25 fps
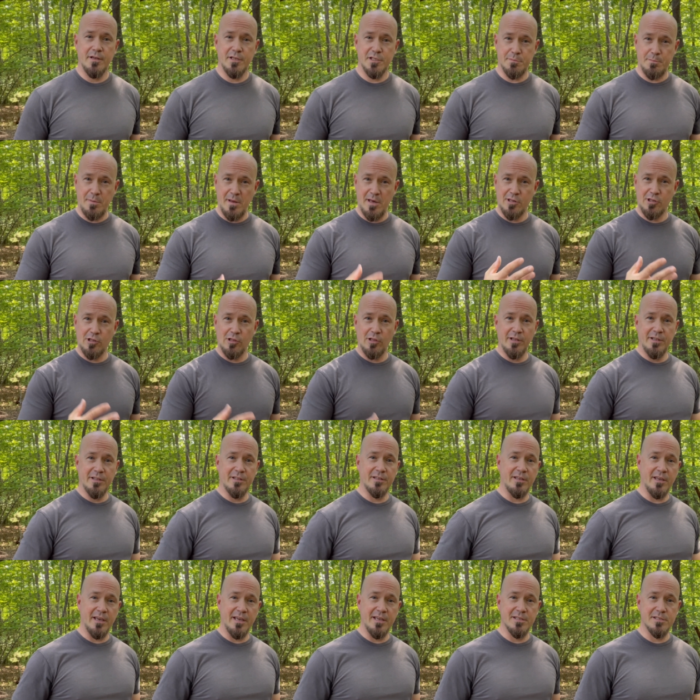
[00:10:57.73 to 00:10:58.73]
especially
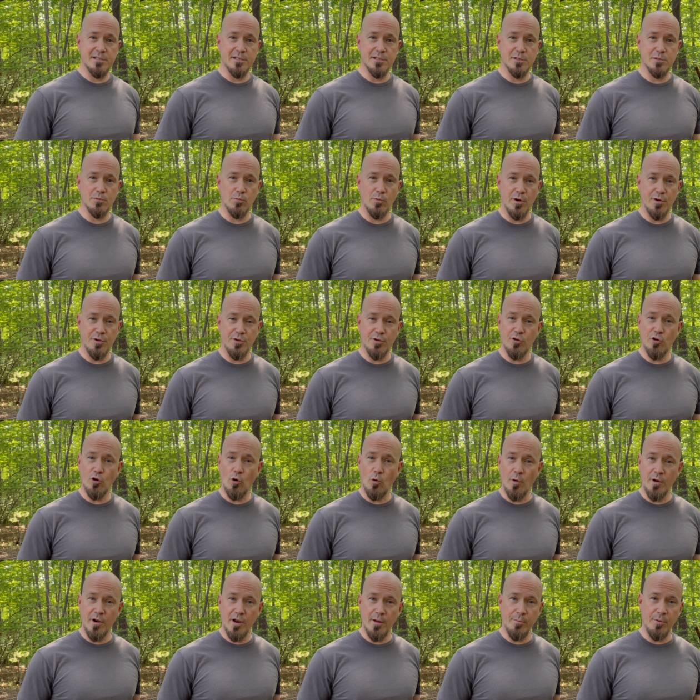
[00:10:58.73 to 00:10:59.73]
in cases where you're
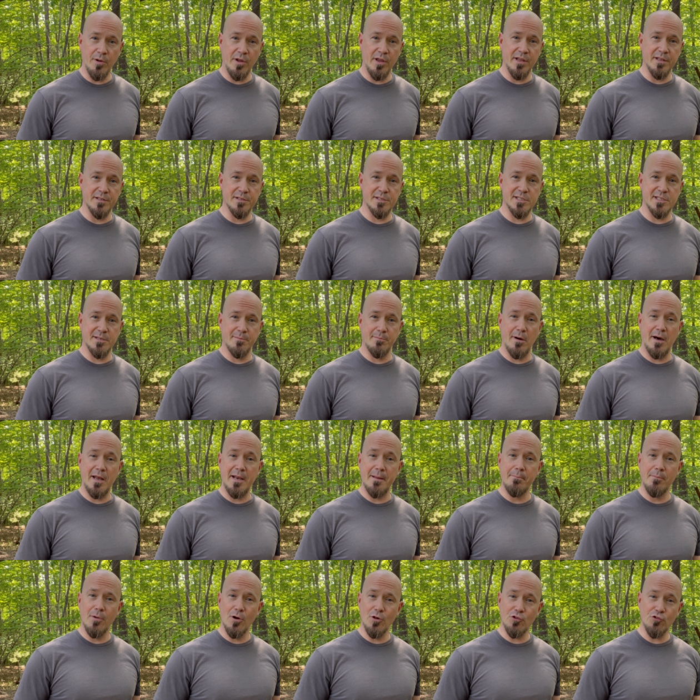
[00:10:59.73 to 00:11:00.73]
going up against somebody
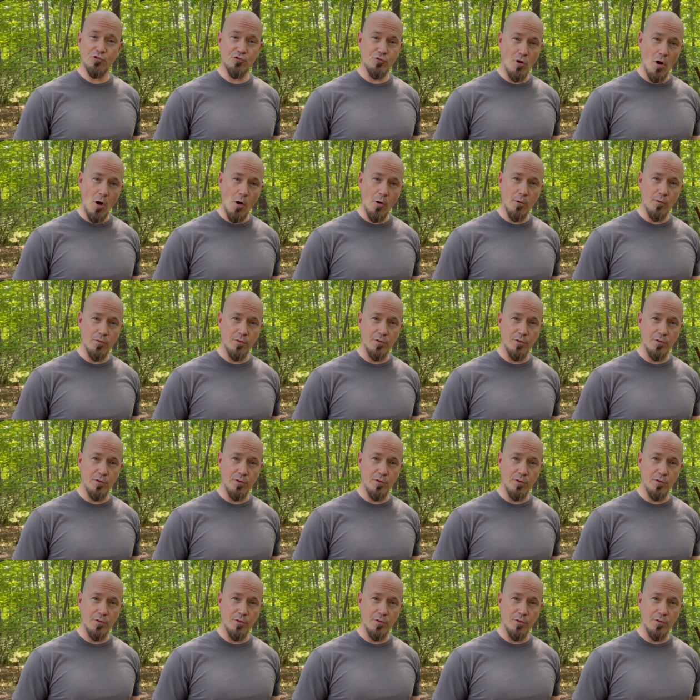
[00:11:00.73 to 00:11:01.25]
much stronger